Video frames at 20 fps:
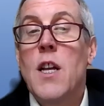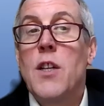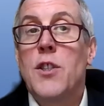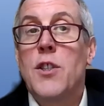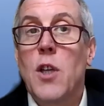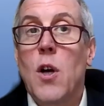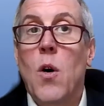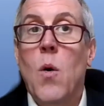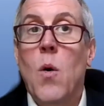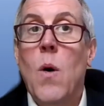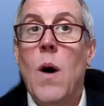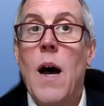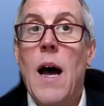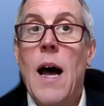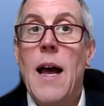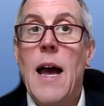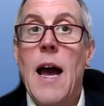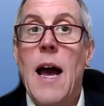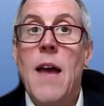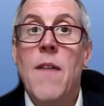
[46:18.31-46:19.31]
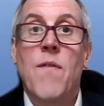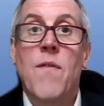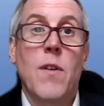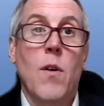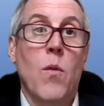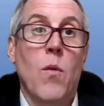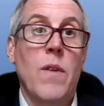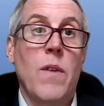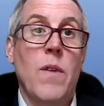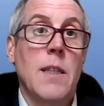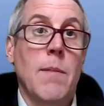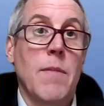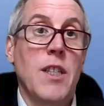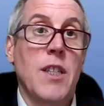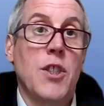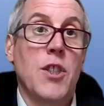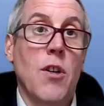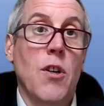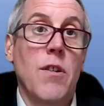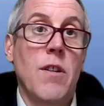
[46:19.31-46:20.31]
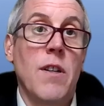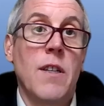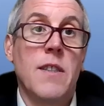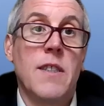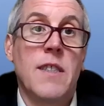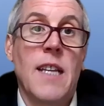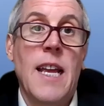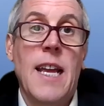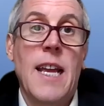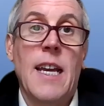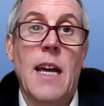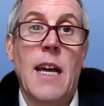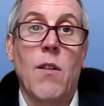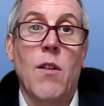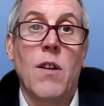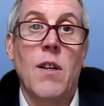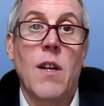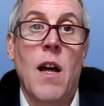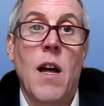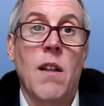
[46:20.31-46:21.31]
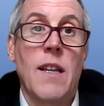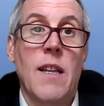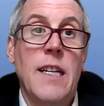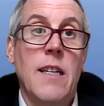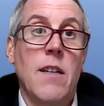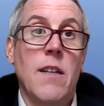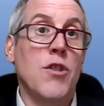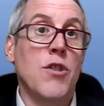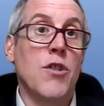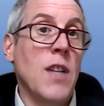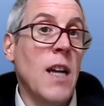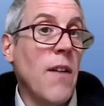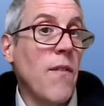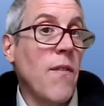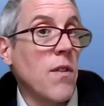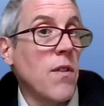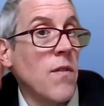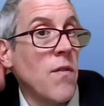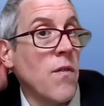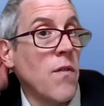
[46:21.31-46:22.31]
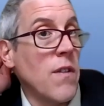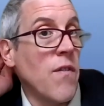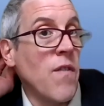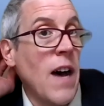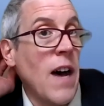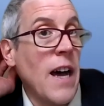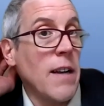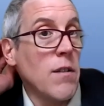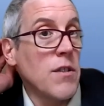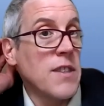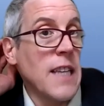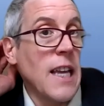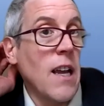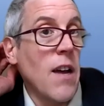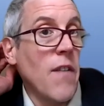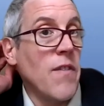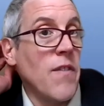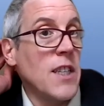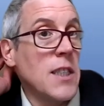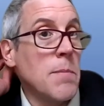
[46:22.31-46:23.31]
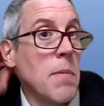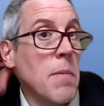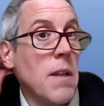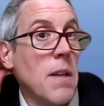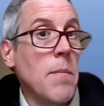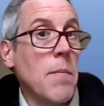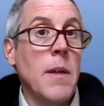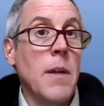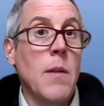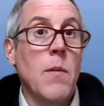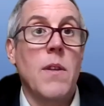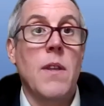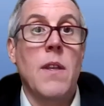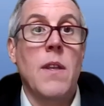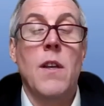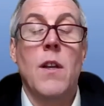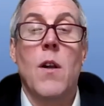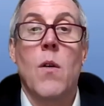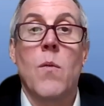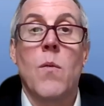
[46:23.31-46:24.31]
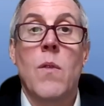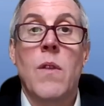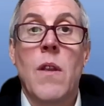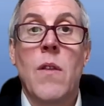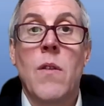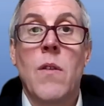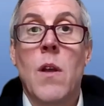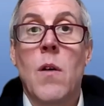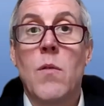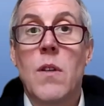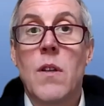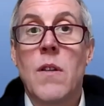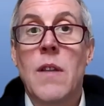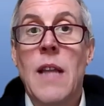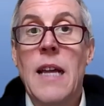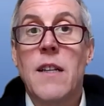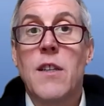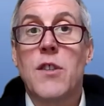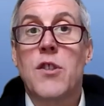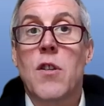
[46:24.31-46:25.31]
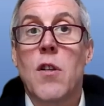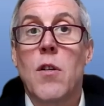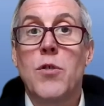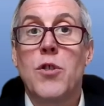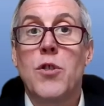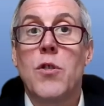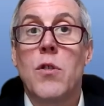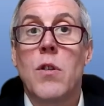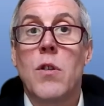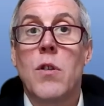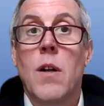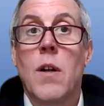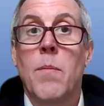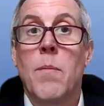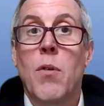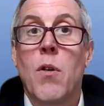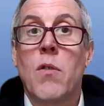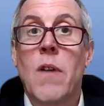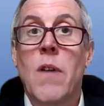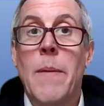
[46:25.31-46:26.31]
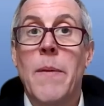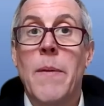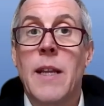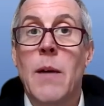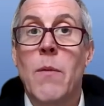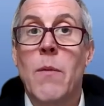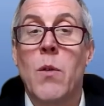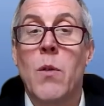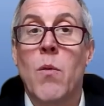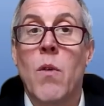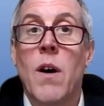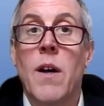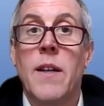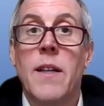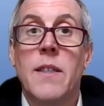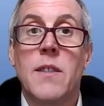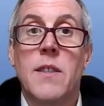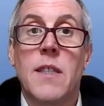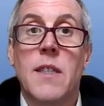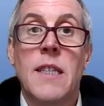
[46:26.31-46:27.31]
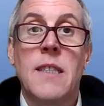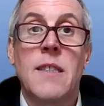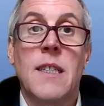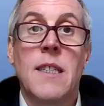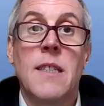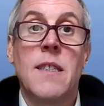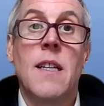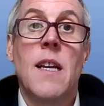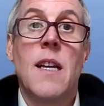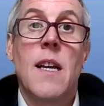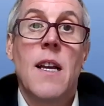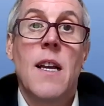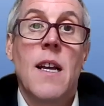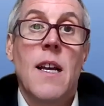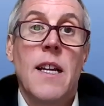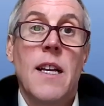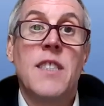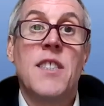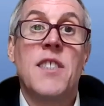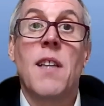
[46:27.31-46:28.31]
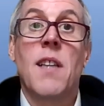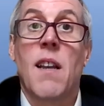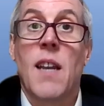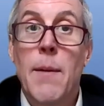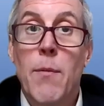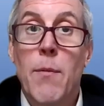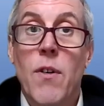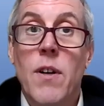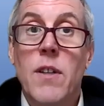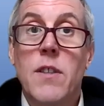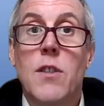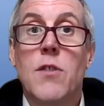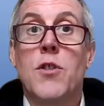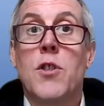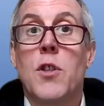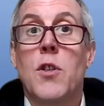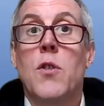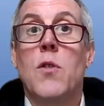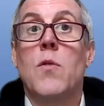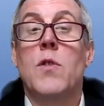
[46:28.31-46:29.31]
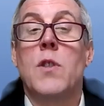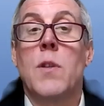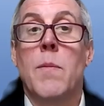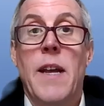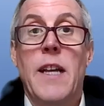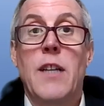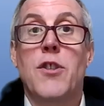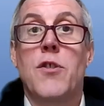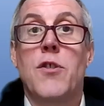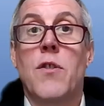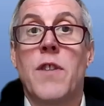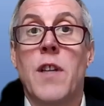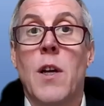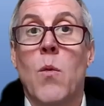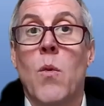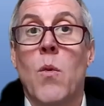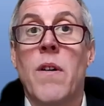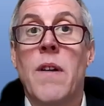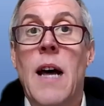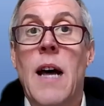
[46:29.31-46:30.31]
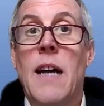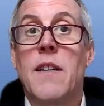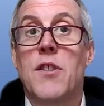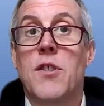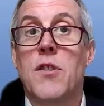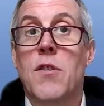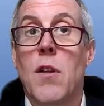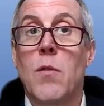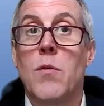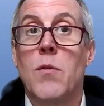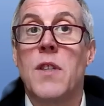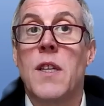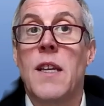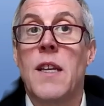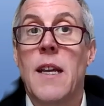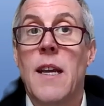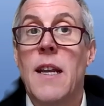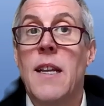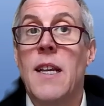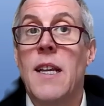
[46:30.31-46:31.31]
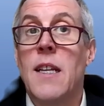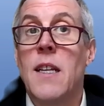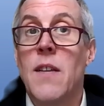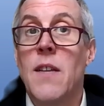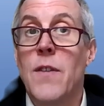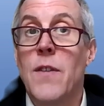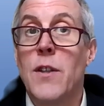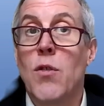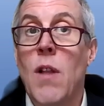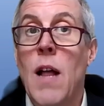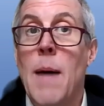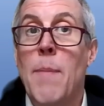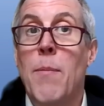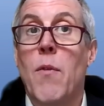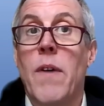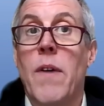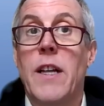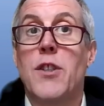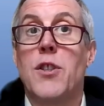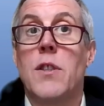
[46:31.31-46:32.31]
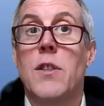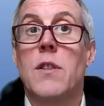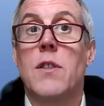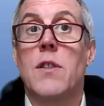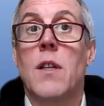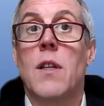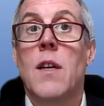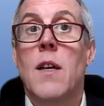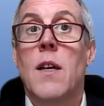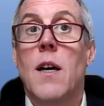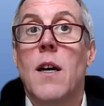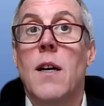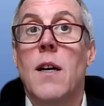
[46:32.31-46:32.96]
So I feel reasonably certain in saying I'll lean on Jeff for the final say on this, but that disclosure programming that we run is deliberate to make sure that we're not disclosing any individual operators